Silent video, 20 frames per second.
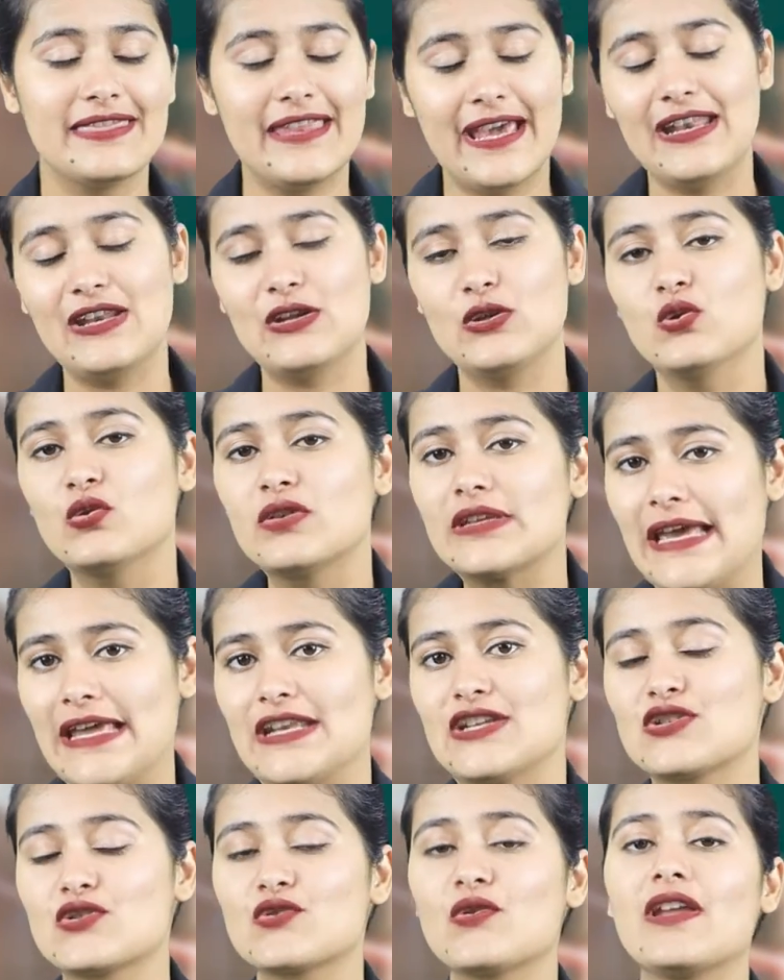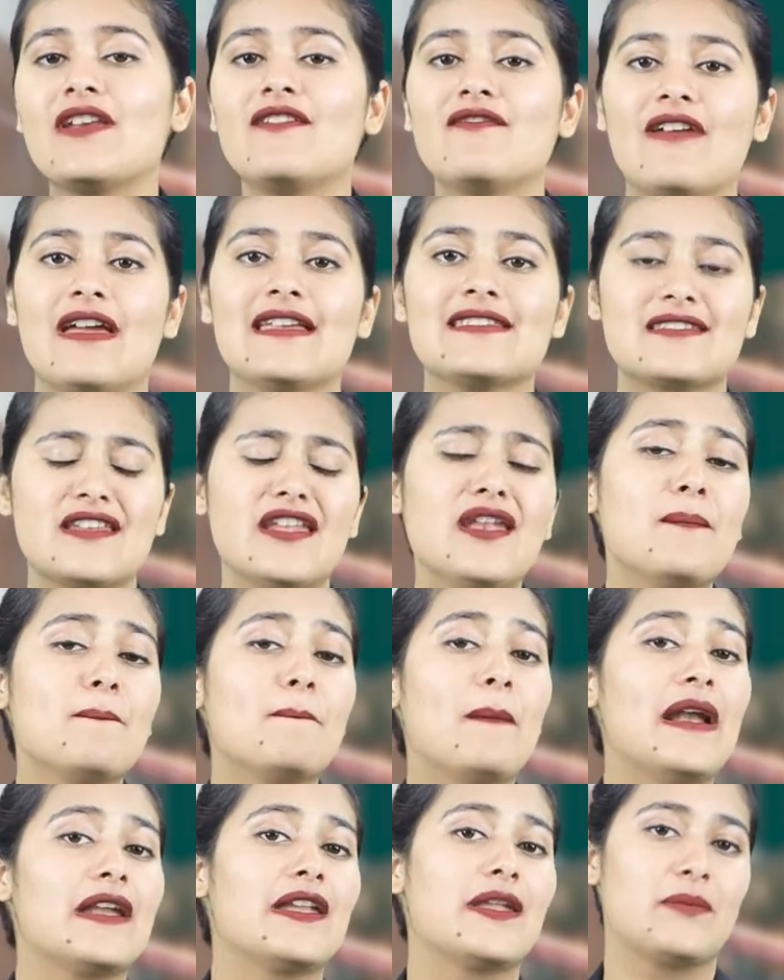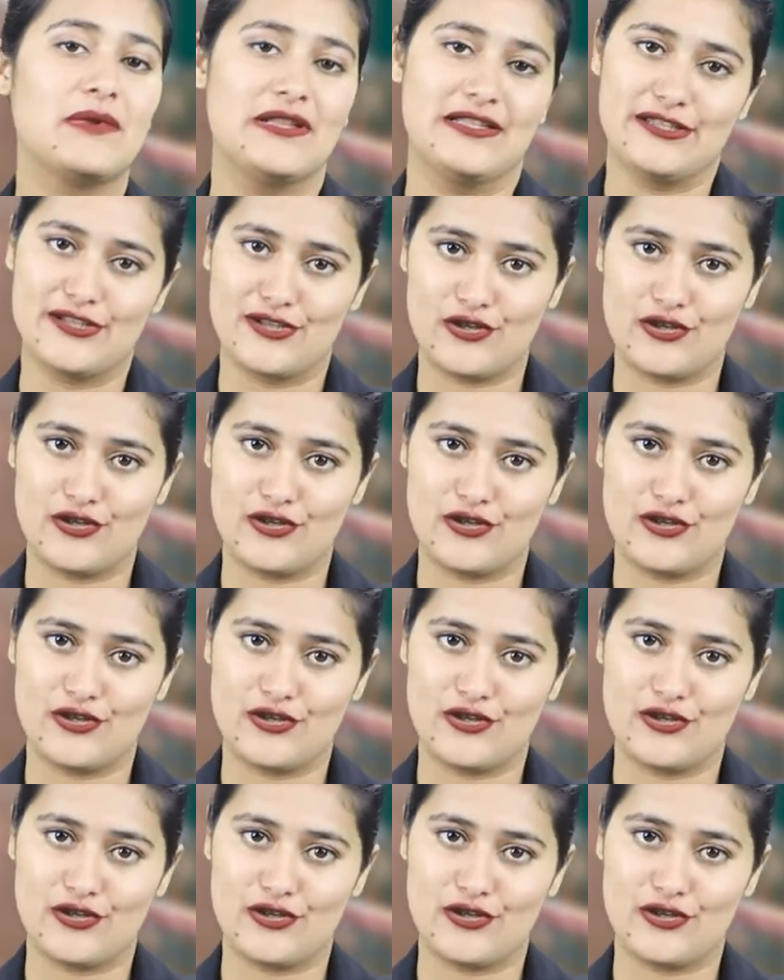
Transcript: then you get to invest in multiple